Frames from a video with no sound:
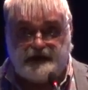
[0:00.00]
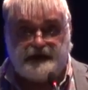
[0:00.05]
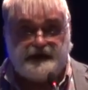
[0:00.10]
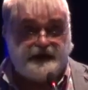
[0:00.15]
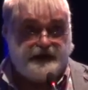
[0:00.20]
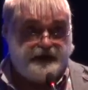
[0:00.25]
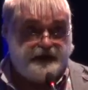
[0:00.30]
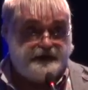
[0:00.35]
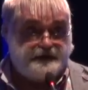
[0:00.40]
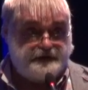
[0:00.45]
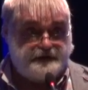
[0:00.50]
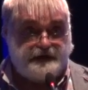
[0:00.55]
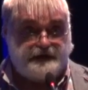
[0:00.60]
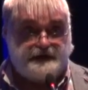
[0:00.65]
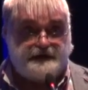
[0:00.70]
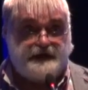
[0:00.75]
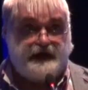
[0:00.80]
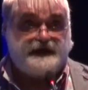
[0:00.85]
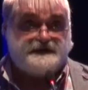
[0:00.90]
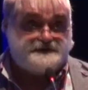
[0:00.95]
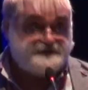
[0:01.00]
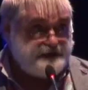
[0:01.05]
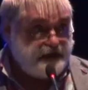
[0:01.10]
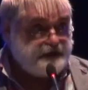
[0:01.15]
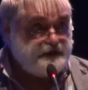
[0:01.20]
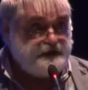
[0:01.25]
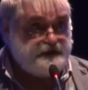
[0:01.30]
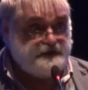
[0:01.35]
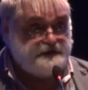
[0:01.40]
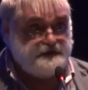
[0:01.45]
And I
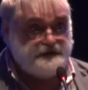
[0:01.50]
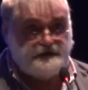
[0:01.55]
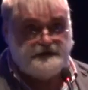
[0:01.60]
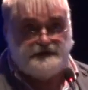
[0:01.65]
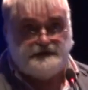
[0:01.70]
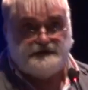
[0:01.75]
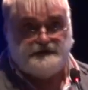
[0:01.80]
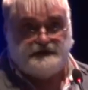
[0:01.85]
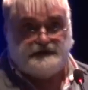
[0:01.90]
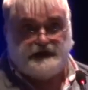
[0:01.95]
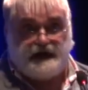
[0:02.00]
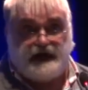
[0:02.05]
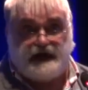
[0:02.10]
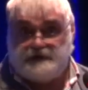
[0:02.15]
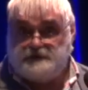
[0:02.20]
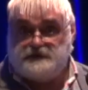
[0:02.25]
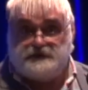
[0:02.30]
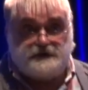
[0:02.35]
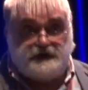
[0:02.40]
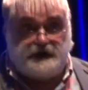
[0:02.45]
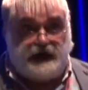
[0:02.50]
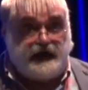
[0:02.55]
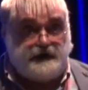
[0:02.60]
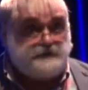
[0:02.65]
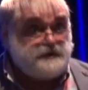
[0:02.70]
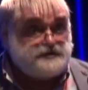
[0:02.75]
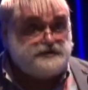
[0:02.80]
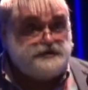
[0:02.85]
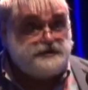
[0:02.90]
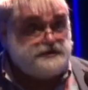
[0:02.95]
think I'm,
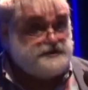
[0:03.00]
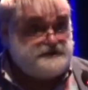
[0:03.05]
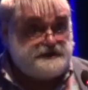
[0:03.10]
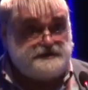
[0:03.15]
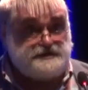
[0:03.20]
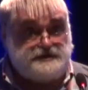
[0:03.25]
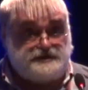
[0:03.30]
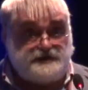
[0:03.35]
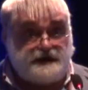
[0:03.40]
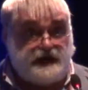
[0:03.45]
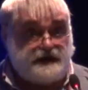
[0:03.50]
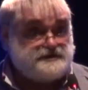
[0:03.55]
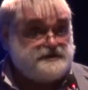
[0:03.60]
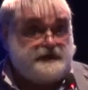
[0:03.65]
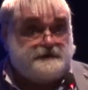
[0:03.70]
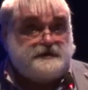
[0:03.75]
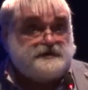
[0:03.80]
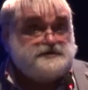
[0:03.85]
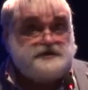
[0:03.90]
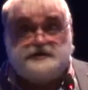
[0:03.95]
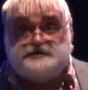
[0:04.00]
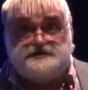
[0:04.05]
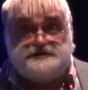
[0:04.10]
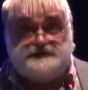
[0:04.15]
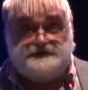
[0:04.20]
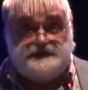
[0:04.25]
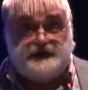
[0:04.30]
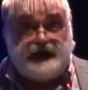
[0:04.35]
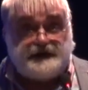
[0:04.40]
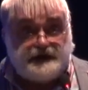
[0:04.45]
i was just in charge, I was
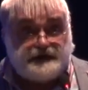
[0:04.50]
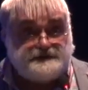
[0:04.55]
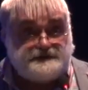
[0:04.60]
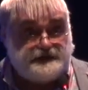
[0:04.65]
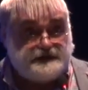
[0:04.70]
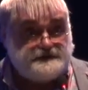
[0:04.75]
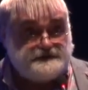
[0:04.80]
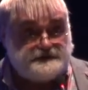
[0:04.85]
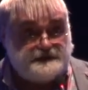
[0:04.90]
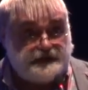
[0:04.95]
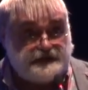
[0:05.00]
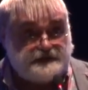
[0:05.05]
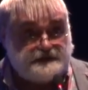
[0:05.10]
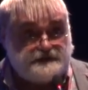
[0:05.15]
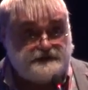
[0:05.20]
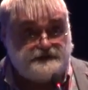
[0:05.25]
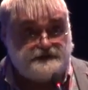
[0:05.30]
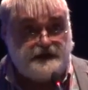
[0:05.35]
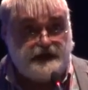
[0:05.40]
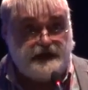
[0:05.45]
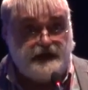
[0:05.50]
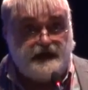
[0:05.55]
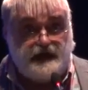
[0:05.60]
just directing things.